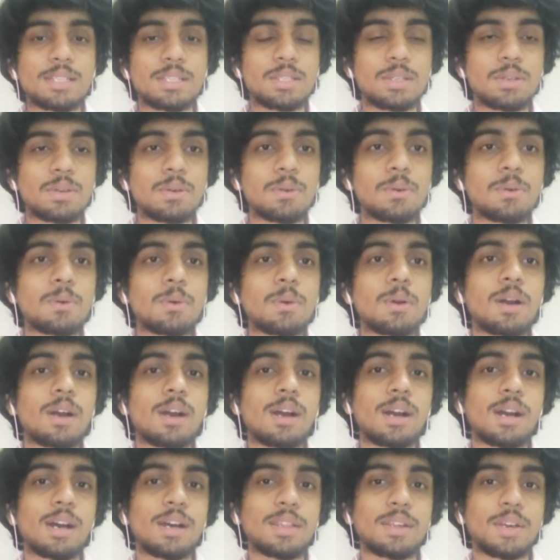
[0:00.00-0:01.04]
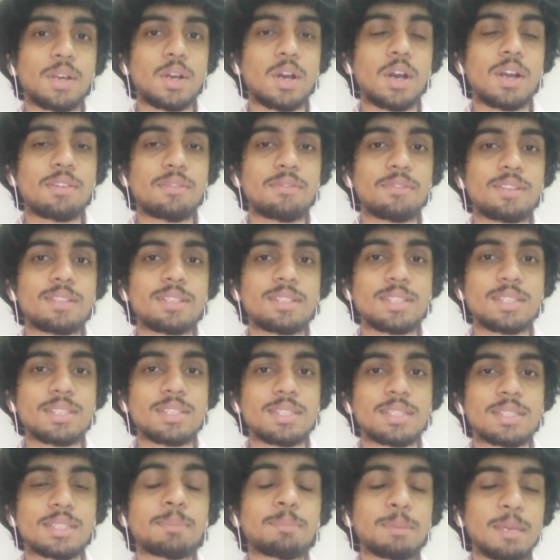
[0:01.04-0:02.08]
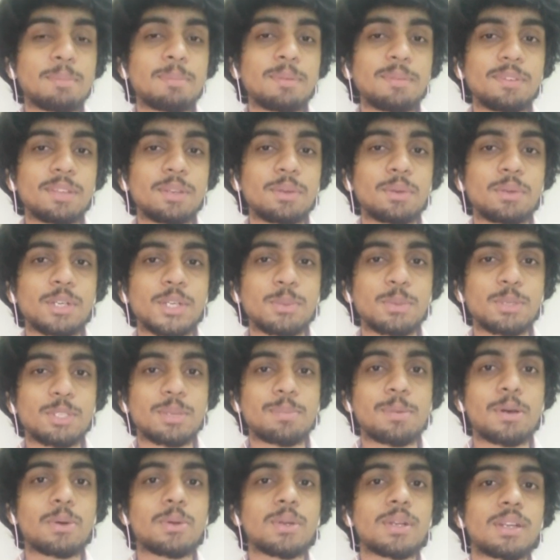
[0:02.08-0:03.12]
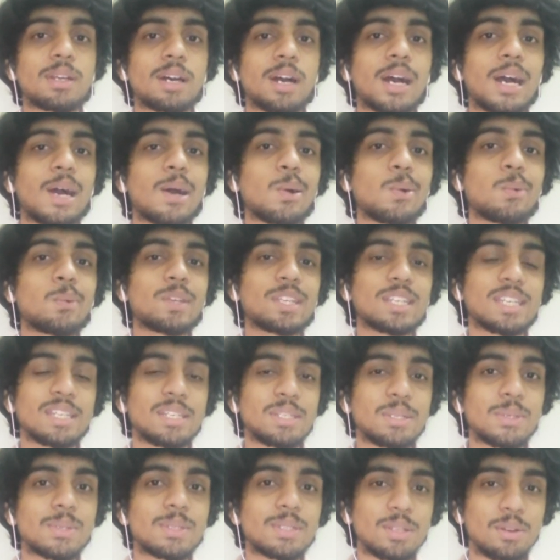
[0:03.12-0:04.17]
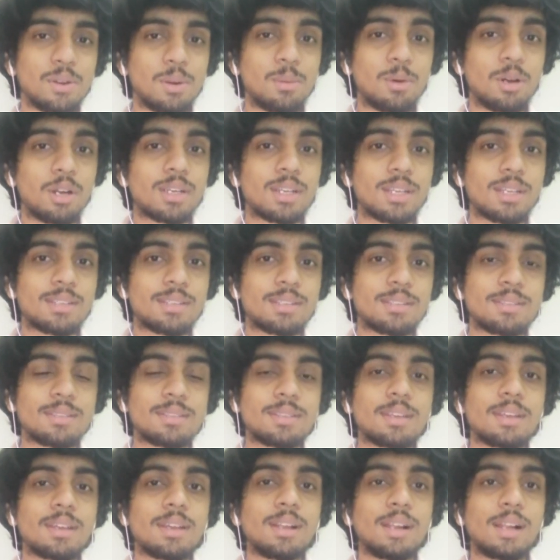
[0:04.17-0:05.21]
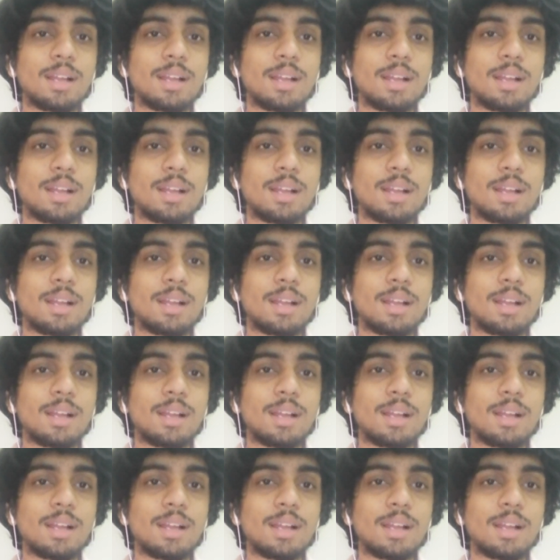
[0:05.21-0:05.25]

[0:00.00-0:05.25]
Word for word: So uh, the conference, the paper we wrote was about how we can use robotics,